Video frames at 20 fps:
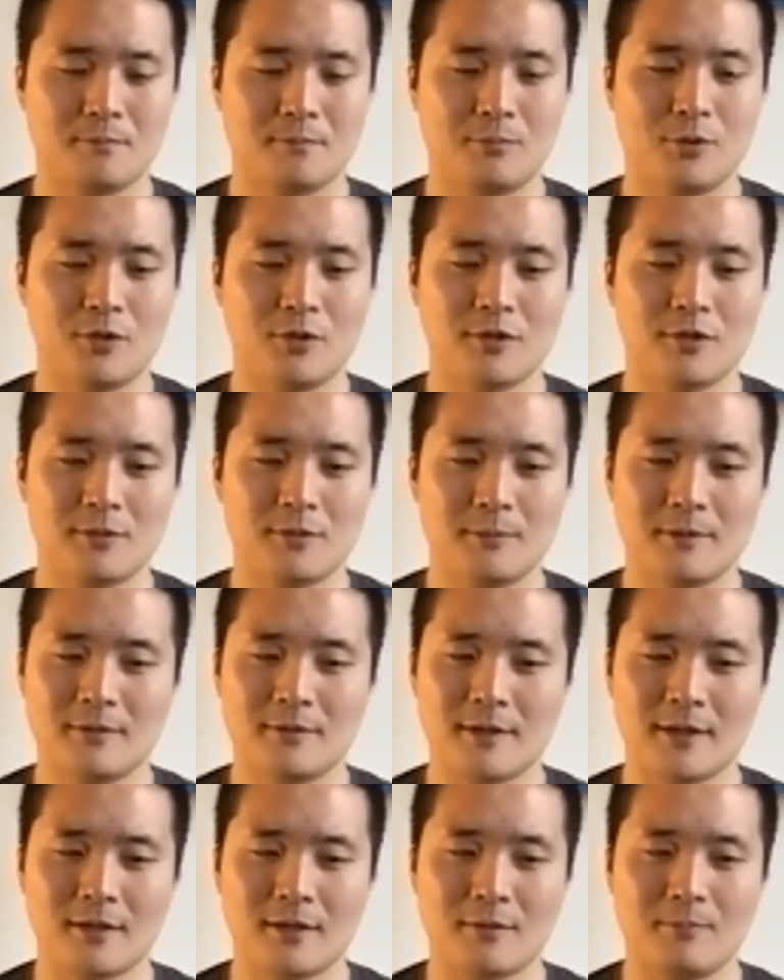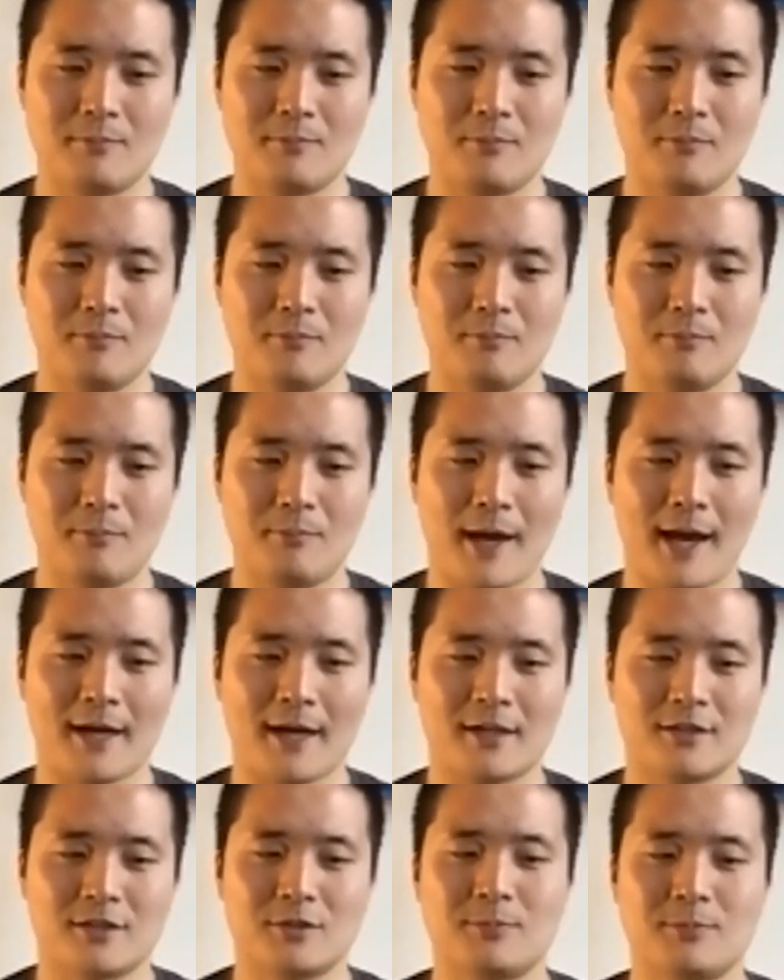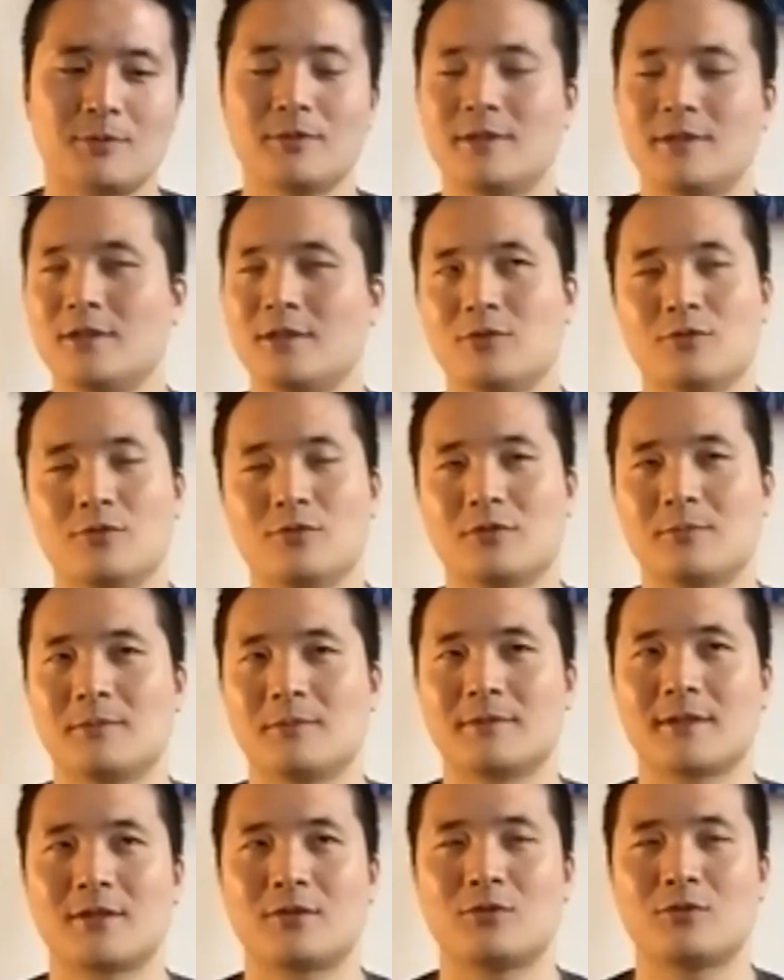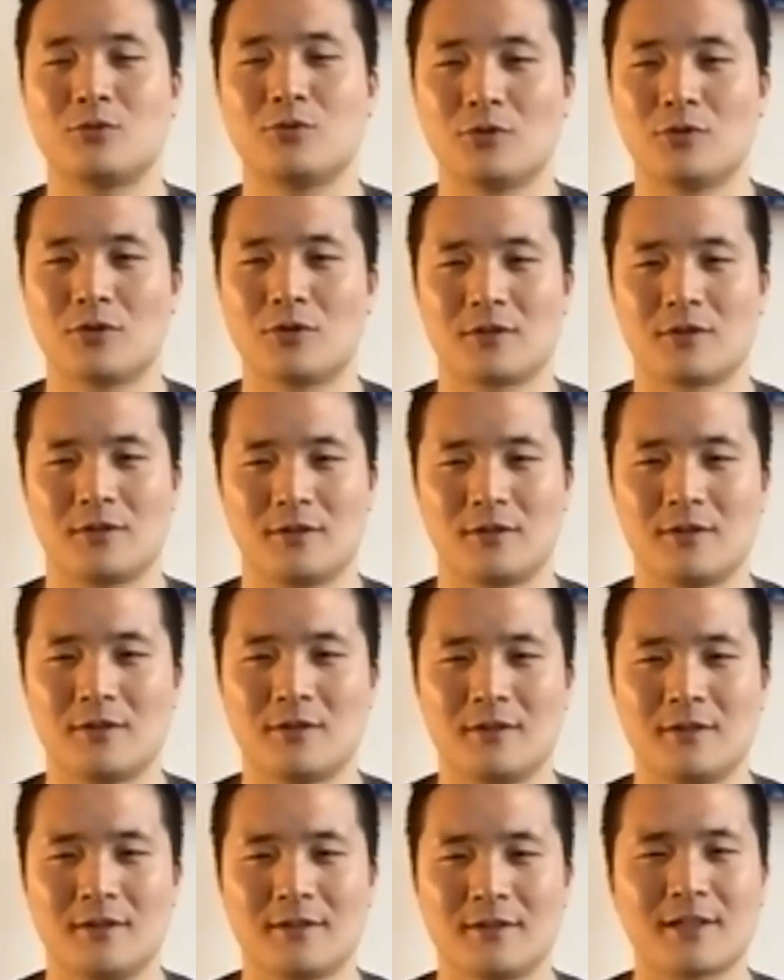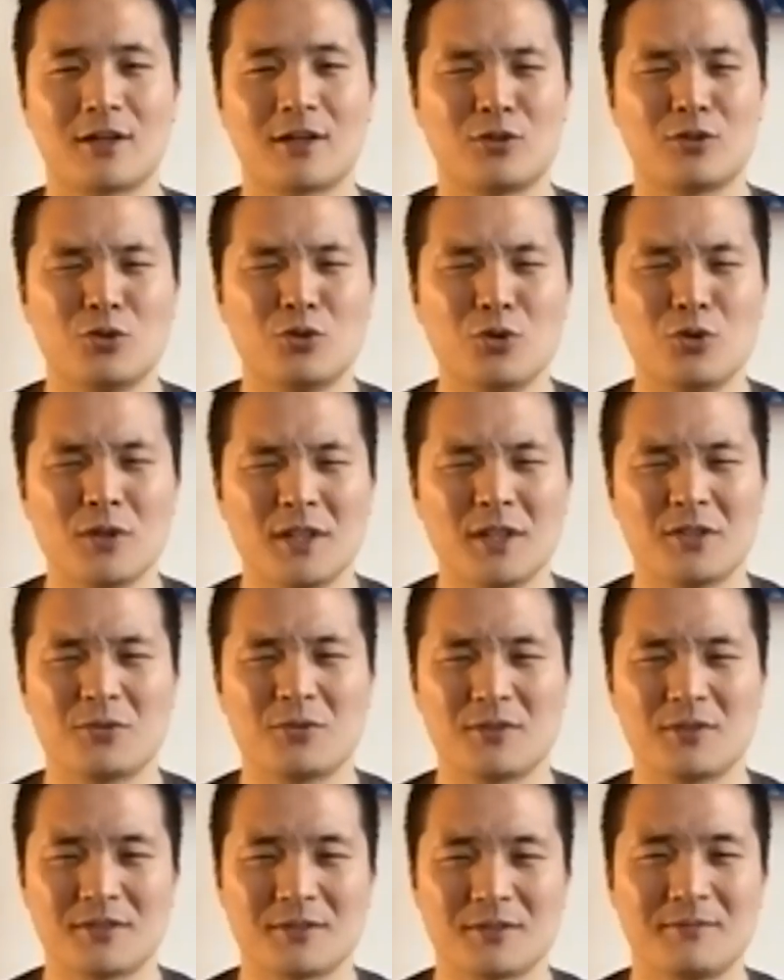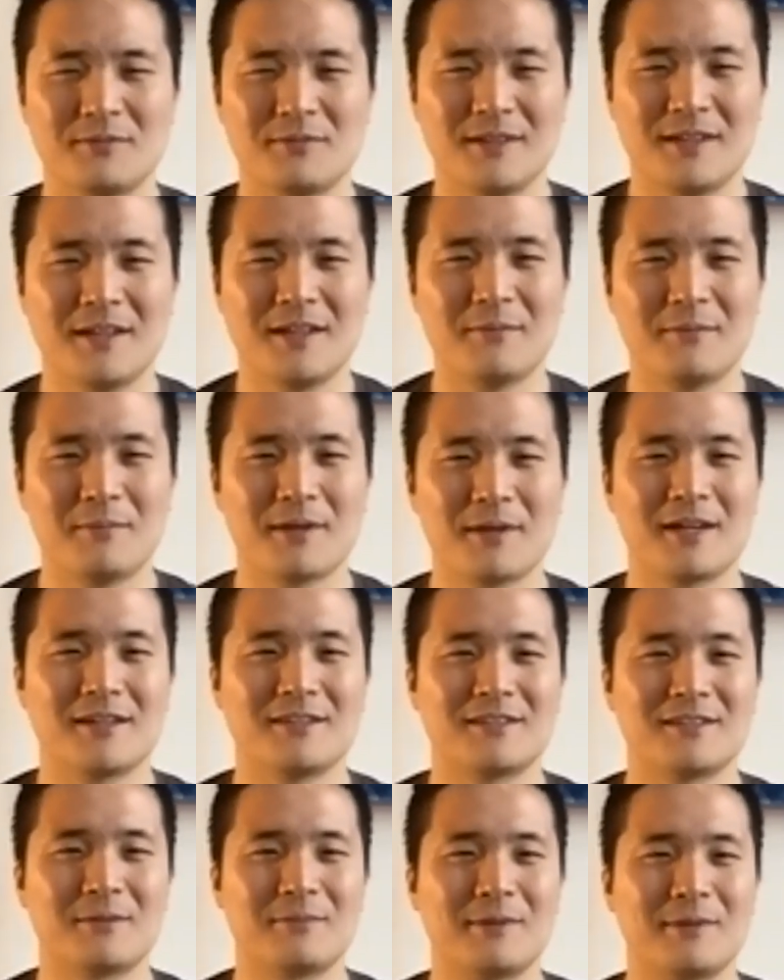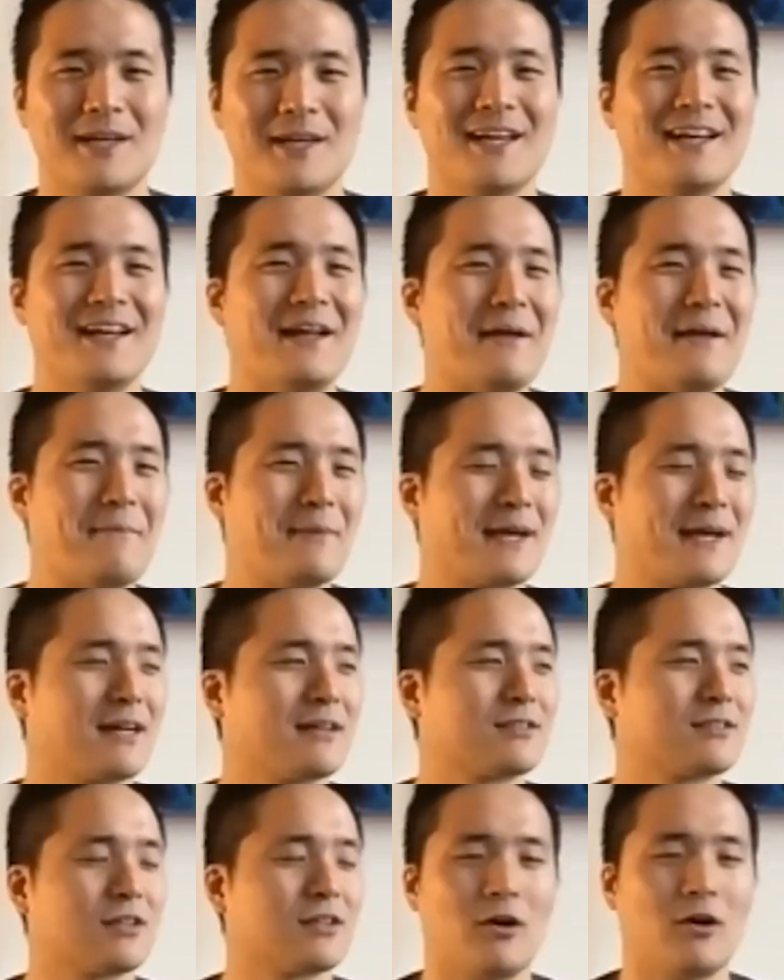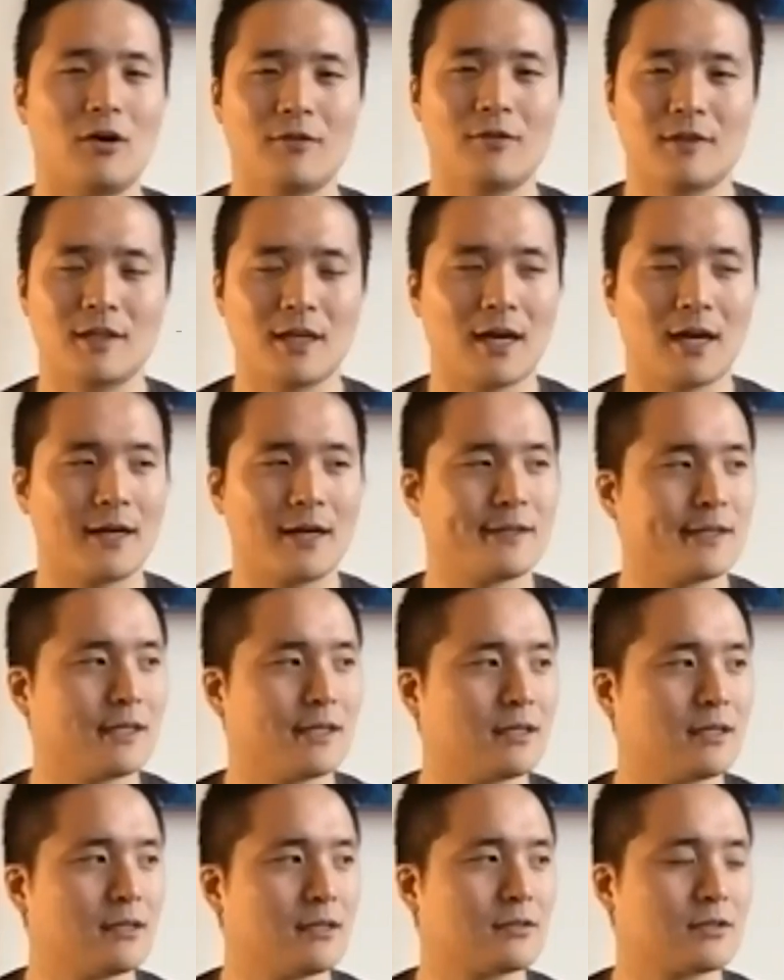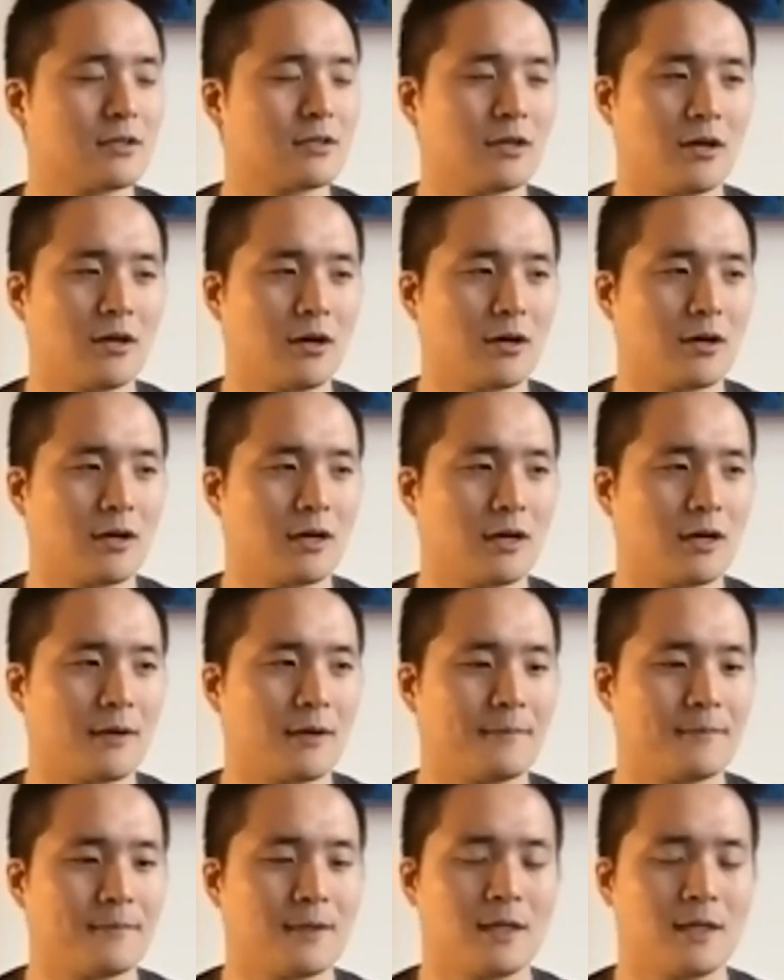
Buddhism is like packageable Hinduism. It's like cooler. It's like a cool Hinduism. because all the ideas are